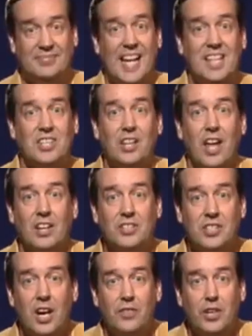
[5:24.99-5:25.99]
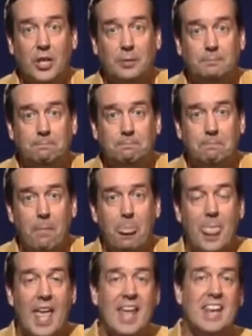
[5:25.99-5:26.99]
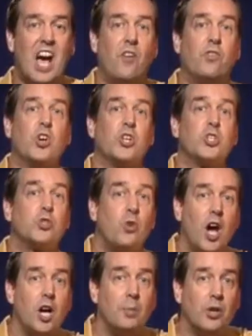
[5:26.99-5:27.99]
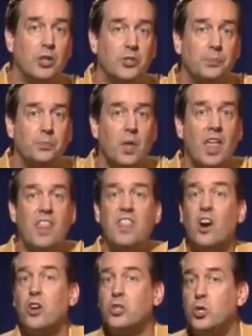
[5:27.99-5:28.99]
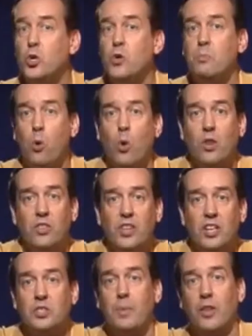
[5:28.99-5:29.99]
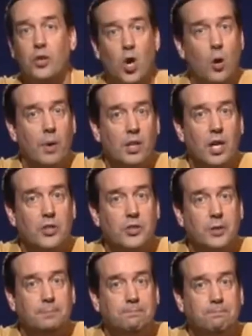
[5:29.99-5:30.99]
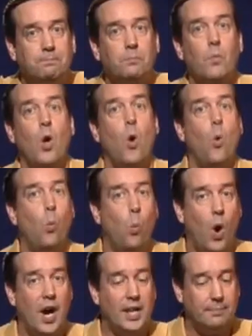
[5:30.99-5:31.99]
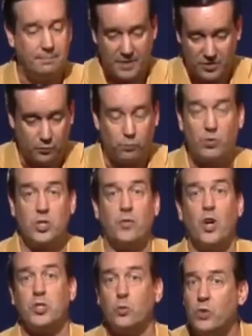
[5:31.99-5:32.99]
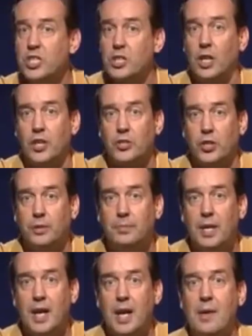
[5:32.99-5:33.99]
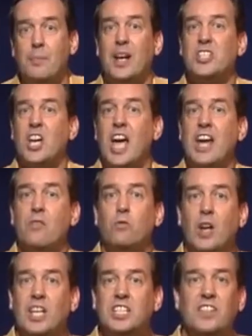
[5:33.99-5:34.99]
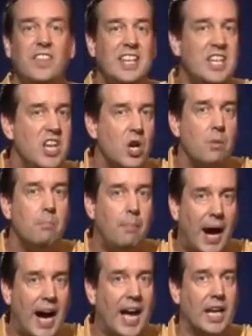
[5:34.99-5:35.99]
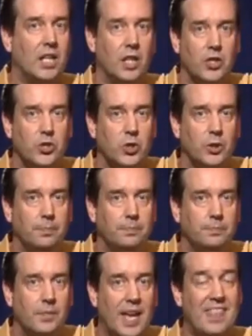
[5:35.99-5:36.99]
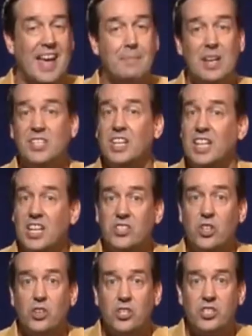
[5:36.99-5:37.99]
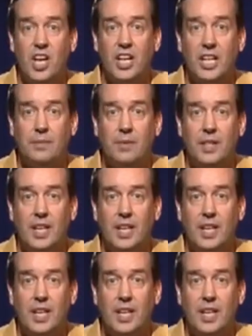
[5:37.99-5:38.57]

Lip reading: That's a lot of stuff here. Now for astronomers, there are two important things about the Coma Cluster. One is, first of all, it's a rich cluster, but it's a relatively nearby cluster, and that makes it easier to study.